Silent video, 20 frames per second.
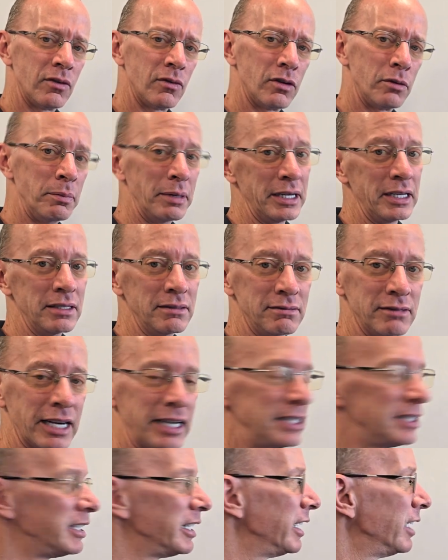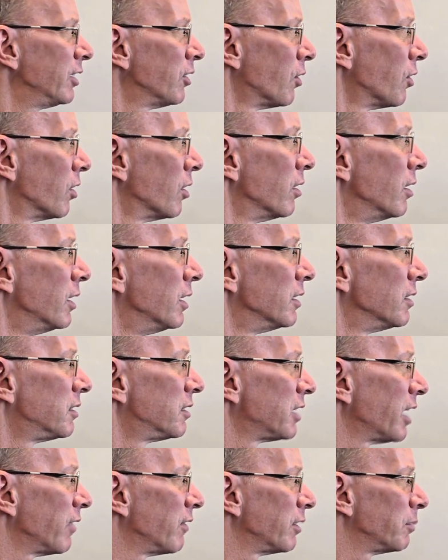would be 19, or
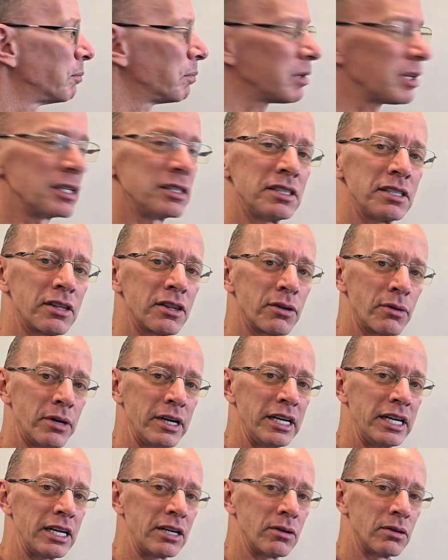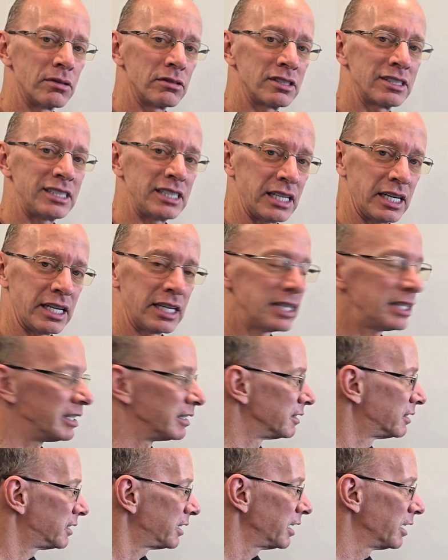7 plus 3 equals 10,
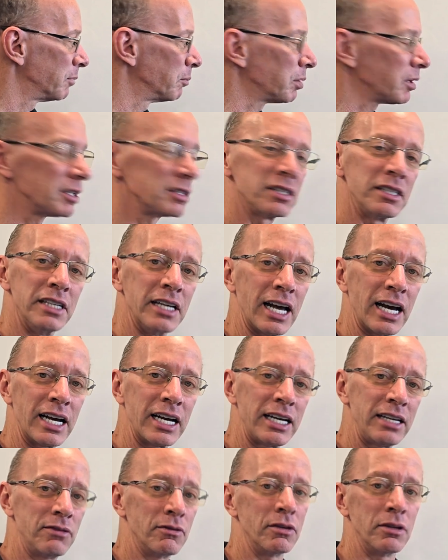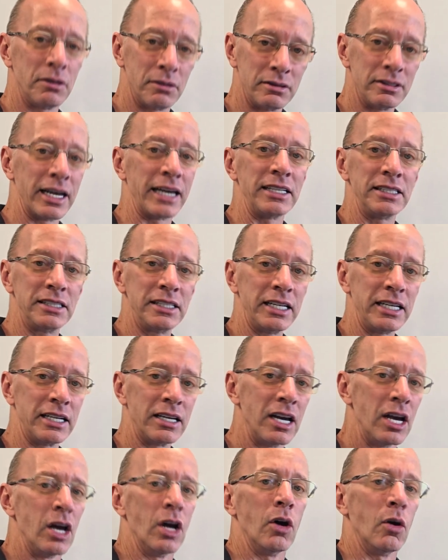and 10 plus 9,
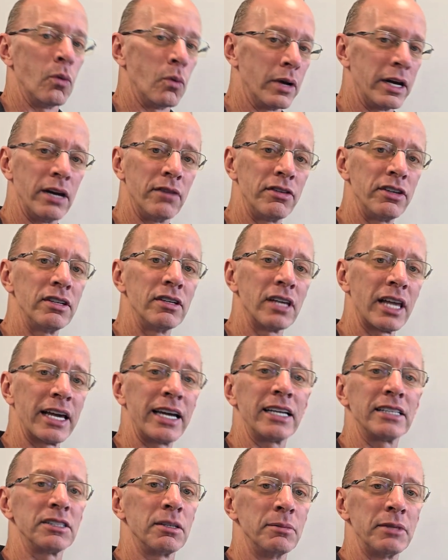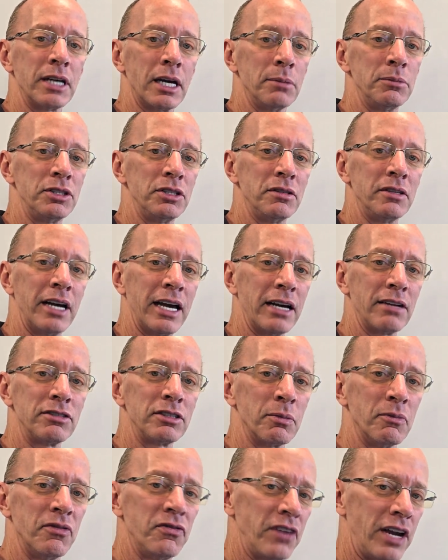19 whatever you like. Sometimes you have
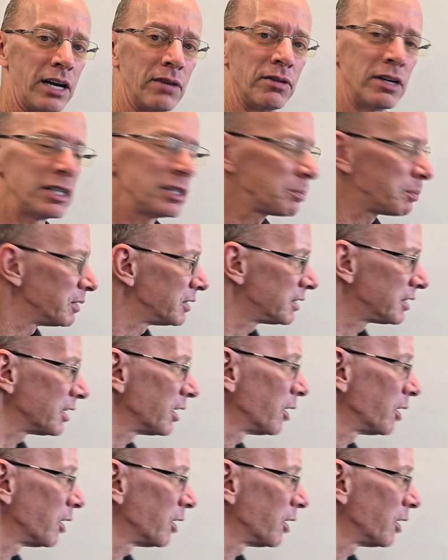some favorites, but